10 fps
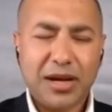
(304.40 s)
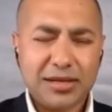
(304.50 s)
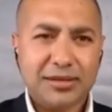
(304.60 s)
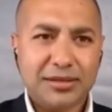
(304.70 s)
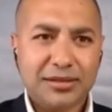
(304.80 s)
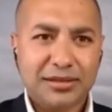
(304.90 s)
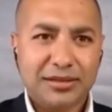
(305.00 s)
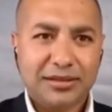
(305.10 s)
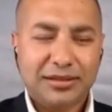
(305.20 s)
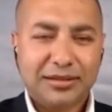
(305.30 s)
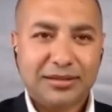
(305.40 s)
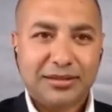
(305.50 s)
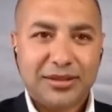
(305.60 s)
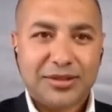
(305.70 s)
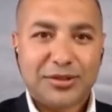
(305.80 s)
what?
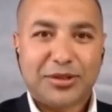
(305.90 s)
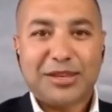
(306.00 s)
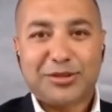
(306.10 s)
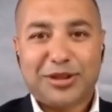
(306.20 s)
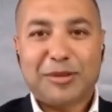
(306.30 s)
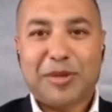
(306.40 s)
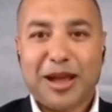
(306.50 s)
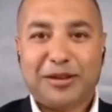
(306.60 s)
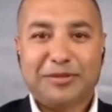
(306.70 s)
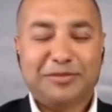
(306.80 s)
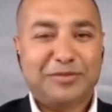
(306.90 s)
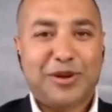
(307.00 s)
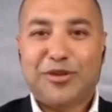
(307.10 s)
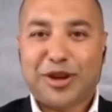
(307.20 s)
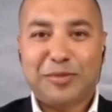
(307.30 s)
So that's all about
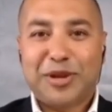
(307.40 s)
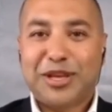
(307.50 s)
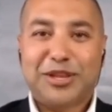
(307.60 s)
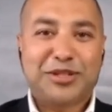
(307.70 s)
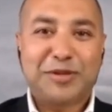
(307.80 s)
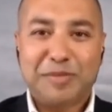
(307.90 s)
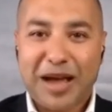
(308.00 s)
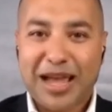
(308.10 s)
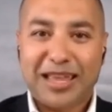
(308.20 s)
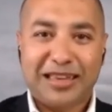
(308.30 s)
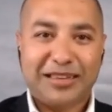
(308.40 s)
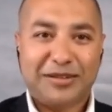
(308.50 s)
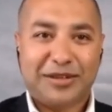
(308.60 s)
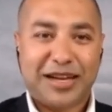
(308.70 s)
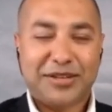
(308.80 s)
recommendation buying,
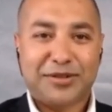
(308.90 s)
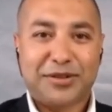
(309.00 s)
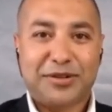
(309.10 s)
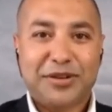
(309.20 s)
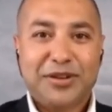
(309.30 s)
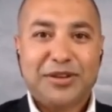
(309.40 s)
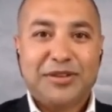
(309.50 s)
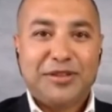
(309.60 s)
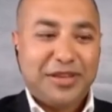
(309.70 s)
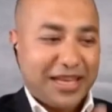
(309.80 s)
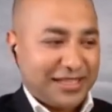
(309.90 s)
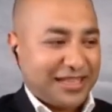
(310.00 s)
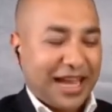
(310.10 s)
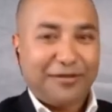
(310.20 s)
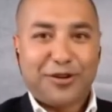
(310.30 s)
right? So yes,
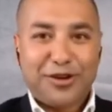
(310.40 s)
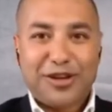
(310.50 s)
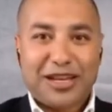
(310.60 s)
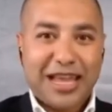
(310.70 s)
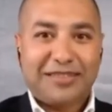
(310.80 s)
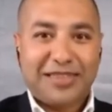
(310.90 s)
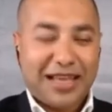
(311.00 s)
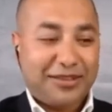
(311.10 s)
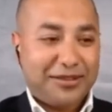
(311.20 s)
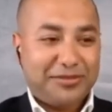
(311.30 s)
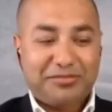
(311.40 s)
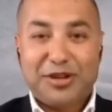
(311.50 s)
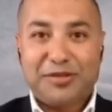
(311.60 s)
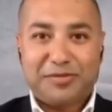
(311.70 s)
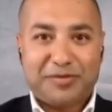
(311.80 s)
I have already liked this,
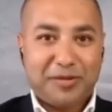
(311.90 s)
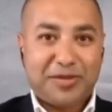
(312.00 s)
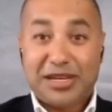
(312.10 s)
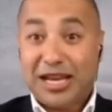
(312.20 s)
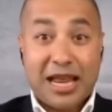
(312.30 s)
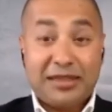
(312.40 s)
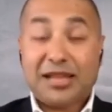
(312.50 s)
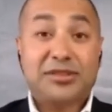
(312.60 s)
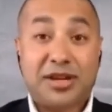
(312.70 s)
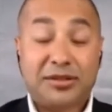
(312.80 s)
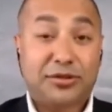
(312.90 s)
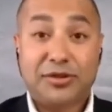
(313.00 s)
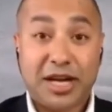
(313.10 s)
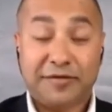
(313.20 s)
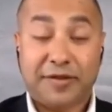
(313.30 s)
from the net, and that's done through
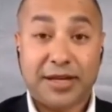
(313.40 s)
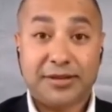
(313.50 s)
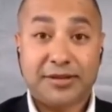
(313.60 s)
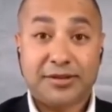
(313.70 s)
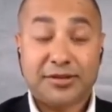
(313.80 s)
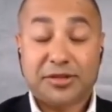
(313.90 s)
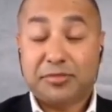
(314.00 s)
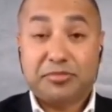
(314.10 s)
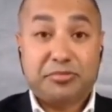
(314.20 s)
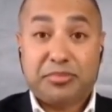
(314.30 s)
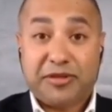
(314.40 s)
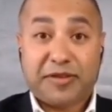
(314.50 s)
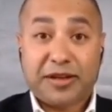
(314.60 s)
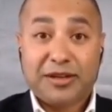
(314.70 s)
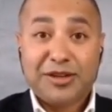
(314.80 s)
Netflix. So it's
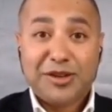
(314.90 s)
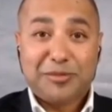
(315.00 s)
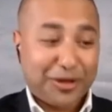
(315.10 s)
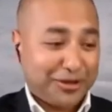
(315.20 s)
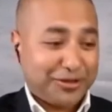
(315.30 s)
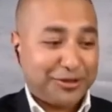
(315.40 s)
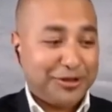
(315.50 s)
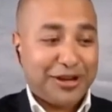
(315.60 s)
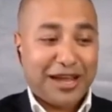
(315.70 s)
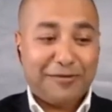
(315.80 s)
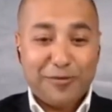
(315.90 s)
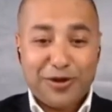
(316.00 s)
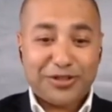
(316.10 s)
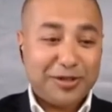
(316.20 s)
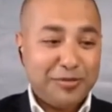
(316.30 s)
perfect because, I have
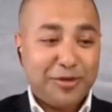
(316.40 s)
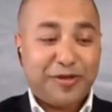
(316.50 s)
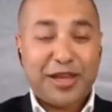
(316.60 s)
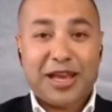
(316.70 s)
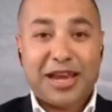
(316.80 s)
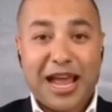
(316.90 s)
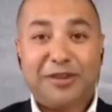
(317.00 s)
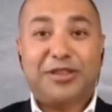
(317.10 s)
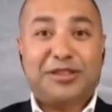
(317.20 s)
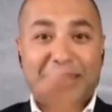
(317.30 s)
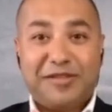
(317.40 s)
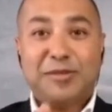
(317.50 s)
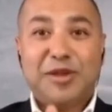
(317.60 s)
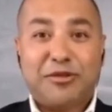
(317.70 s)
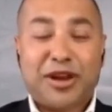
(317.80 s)
watched the movie and now this
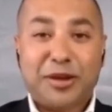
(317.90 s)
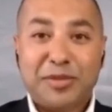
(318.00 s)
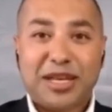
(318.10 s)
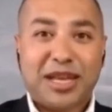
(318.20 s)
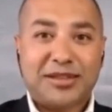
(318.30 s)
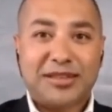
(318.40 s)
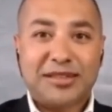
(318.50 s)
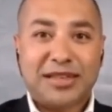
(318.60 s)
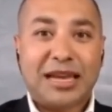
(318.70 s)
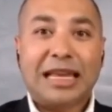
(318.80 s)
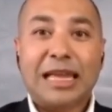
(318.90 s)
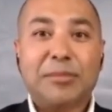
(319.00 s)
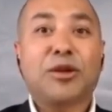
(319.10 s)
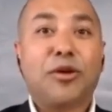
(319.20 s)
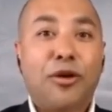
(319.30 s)
giving me recommendations and
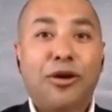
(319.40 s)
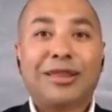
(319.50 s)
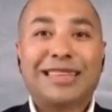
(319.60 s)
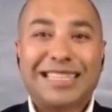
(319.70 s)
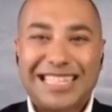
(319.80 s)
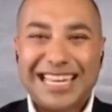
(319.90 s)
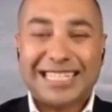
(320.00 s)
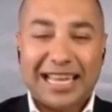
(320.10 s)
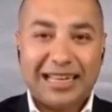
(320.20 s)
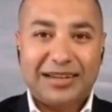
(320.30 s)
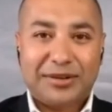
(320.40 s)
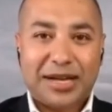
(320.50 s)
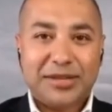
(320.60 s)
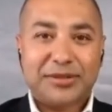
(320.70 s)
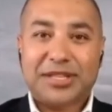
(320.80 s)
keeping all the data,
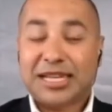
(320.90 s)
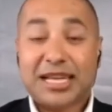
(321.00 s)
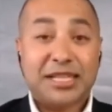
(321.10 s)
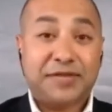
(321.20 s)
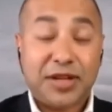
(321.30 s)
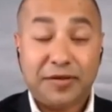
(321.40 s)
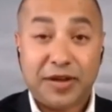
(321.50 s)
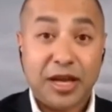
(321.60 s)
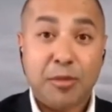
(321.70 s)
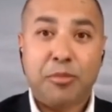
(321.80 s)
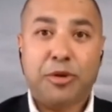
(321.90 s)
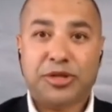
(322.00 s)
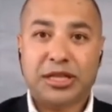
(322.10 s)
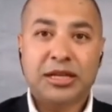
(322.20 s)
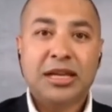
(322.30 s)
right? So data is very, very
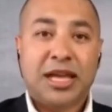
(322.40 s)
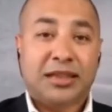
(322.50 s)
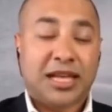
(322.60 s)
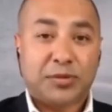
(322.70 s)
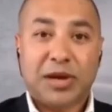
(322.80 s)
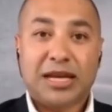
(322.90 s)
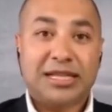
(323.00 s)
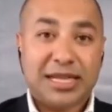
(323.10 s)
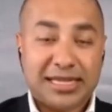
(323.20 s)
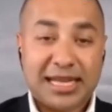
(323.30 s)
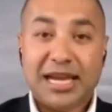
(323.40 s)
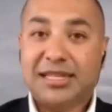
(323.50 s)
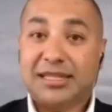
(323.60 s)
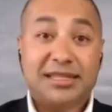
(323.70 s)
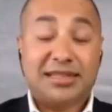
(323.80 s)
important. And that's why data
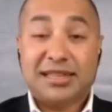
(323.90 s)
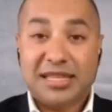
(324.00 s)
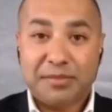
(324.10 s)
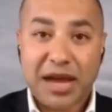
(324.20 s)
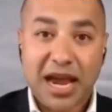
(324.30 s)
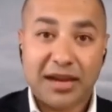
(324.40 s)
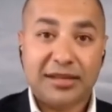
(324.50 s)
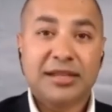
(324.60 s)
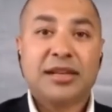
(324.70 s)
scientist is in demand,